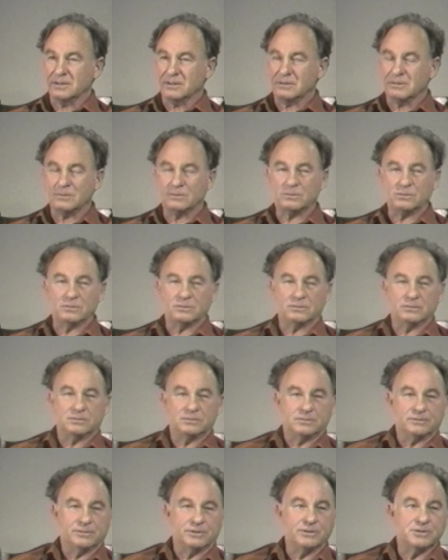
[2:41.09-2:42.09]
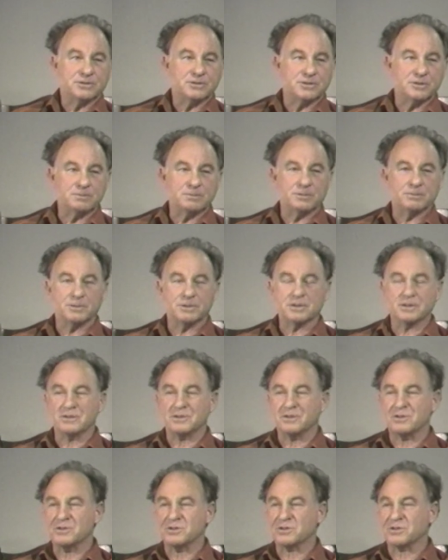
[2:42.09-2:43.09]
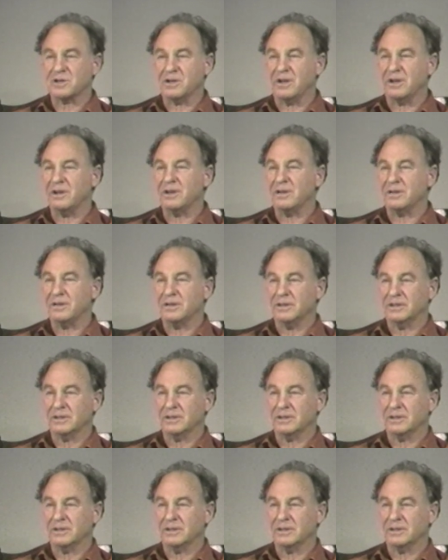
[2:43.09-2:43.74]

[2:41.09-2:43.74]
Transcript: Oh, very simple, because he's scared.